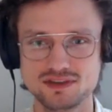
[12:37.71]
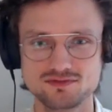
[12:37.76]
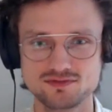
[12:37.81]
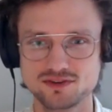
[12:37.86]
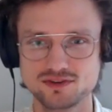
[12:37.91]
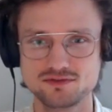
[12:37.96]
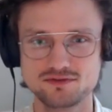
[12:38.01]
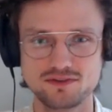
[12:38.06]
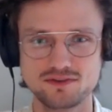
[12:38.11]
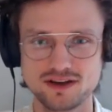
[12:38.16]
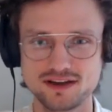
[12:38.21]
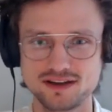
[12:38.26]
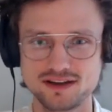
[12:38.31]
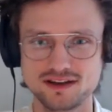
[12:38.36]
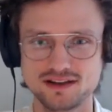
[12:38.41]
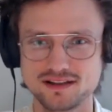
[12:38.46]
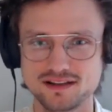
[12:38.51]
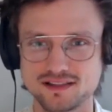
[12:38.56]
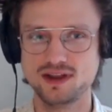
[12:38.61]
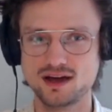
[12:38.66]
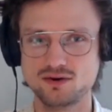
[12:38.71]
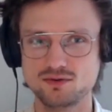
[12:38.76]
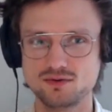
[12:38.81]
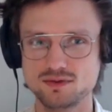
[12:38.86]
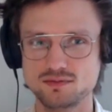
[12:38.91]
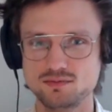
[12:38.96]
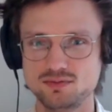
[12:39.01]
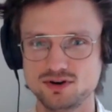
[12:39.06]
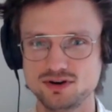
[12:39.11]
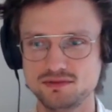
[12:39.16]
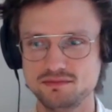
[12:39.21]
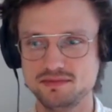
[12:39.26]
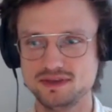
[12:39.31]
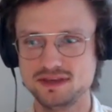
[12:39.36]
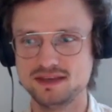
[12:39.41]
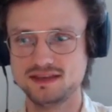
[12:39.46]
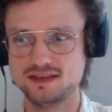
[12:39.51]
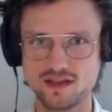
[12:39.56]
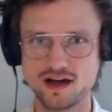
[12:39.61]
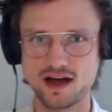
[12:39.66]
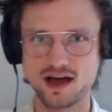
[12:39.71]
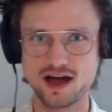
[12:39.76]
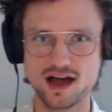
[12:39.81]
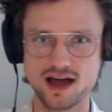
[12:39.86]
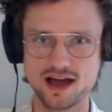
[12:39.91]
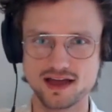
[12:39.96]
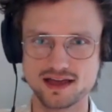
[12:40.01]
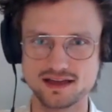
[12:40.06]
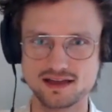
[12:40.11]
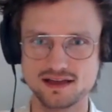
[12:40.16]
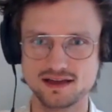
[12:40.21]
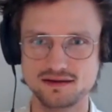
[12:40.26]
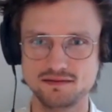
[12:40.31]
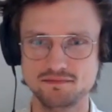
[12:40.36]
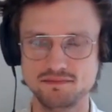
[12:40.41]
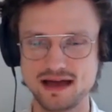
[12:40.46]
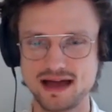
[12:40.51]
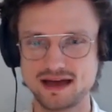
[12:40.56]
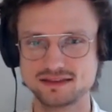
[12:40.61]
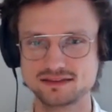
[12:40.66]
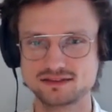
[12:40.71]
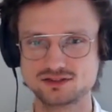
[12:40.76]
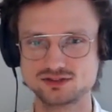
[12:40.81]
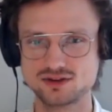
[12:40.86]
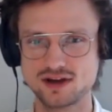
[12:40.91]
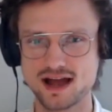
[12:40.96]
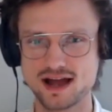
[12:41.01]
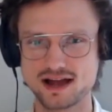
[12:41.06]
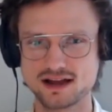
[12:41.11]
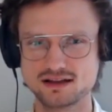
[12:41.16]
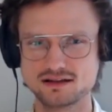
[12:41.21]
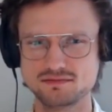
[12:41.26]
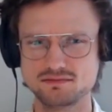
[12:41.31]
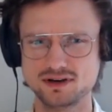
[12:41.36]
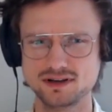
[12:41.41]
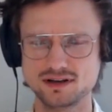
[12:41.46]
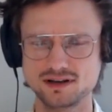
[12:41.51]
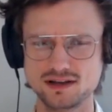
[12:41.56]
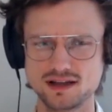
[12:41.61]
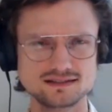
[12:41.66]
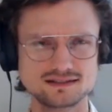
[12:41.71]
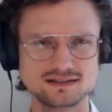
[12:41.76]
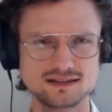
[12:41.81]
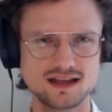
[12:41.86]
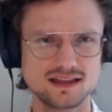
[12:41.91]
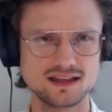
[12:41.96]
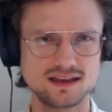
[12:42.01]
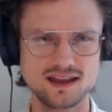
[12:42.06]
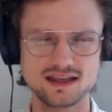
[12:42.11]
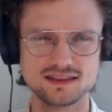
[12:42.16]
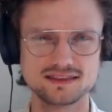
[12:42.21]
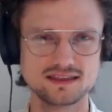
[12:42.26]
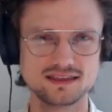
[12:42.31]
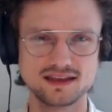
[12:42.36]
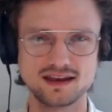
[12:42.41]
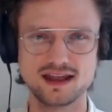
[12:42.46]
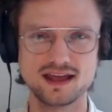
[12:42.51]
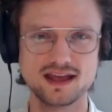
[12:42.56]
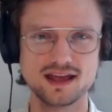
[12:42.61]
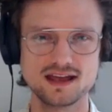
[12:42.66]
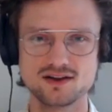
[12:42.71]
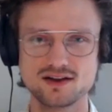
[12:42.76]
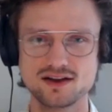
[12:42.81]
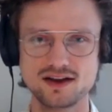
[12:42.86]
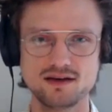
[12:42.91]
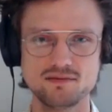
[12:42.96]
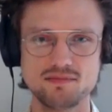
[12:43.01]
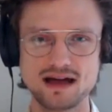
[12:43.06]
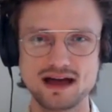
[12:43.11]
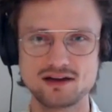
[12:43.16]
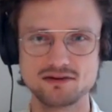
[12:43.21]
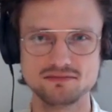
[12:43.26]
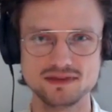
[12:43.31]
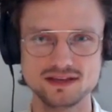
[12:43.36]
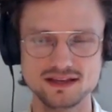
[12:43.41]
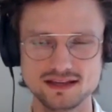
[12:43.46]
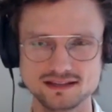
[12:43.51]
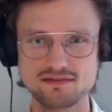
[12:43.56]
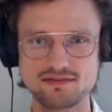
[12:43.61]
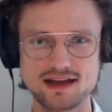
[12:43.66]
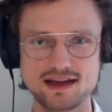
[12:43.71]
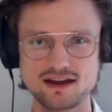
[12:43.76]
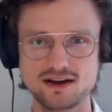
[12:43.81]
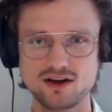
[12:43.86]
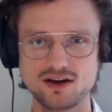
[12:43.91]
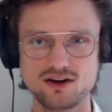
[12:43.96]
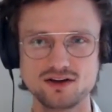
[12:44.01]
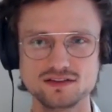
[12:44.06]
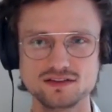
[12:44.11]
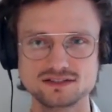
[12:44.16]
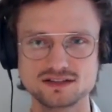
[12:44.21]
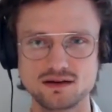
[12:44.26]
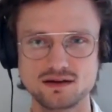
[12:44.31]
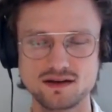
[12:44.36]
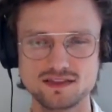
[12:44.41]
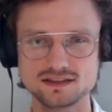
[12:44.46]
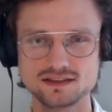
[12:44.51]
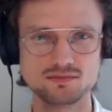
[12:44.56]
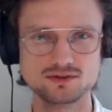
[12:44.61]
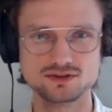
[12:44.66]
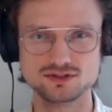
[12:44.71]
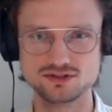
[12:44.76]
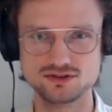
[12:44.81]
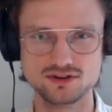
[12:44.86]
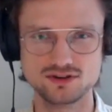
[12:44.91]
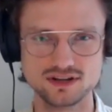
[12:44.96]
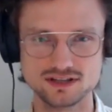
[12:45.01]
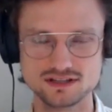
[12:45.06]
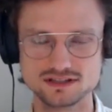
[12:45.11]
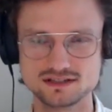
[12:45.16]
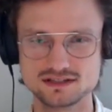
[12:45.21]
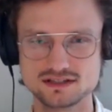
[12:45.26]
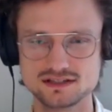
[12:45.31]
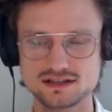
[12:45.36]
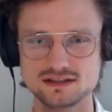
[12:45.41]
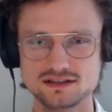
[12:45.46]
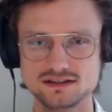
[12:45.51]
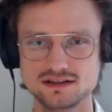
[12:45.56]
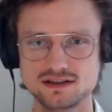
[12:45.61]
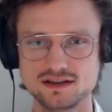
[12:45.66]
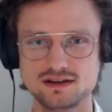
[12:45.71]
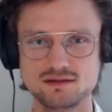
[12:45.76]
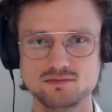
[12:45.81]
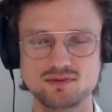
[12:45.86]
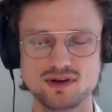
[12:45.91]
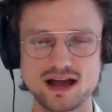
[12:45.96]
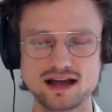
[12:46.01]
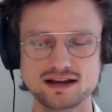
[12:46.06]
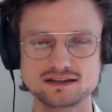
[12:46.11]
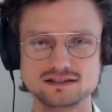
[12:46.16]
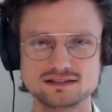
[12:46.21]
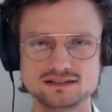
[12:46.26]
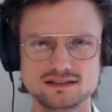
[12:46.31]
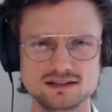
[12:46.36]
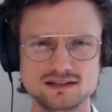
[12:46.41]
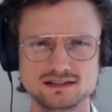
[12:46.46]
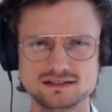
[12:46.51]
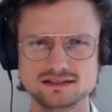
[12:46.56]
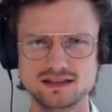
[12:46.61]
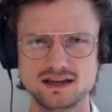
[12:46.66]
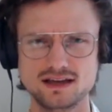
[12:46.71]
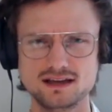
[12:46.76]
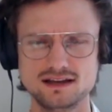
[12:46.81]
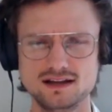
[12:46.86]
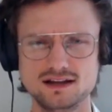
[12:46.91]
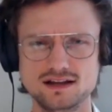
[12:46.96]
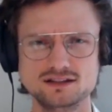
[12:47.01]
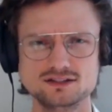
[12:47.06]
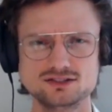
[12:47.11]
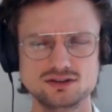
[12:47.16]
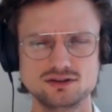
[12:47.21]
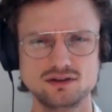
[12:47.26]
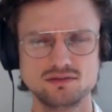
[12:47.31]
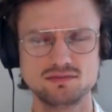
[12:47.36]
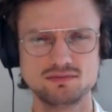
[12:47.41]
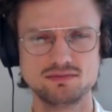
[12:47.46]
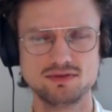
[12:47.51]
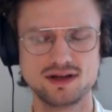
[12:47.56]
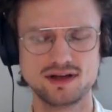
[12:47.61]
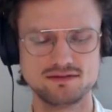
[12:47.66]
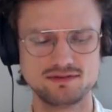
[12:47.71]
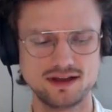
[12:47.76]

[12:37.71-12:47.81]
me for fun now we put me on the high math track but it's not nothing inherent about me i've had all these opportunities right. to practice this that so many people